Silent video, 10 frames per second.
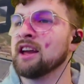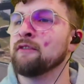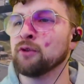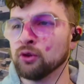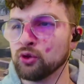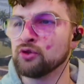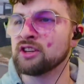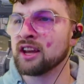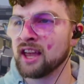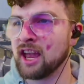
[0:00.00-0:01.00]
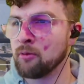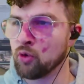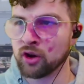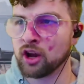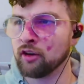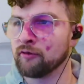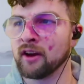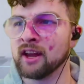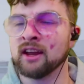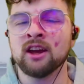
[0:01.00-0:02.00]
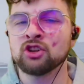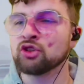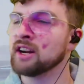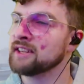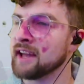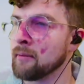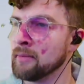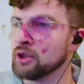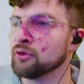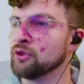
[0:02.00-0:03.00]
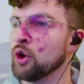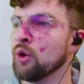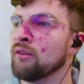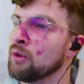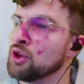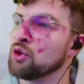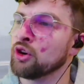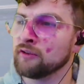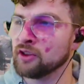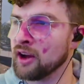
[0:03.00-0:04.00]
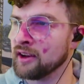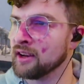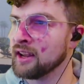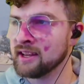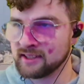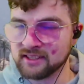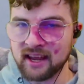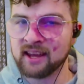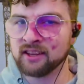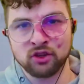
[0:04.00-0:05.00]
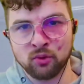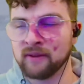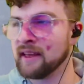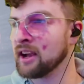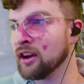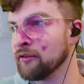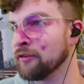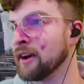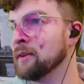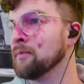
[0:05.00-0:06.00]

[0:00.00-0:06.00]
If you lose a game or a gunfight, try to take a mental note of what you could have done instead to win that gunfight.